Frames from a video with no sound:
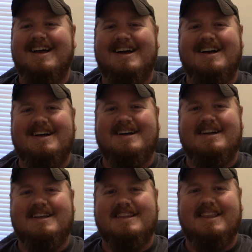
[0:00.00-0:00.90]

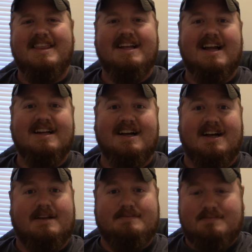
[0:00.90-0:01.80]
The thing I
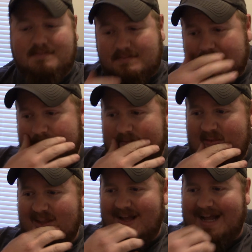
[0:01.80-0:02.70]
got,
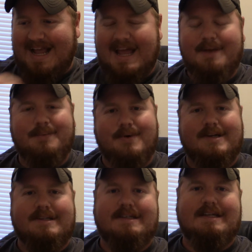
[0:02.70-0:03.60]
I had
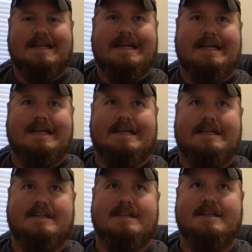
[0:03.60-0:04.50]
one,
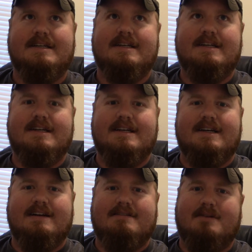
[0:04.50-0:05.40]
and
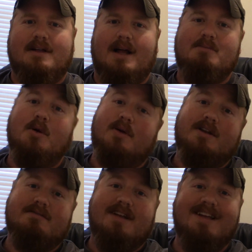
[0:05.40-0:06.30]
well, I broke
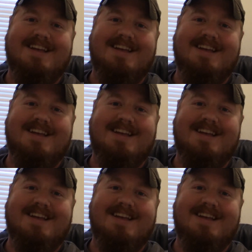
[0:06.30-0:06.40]
it.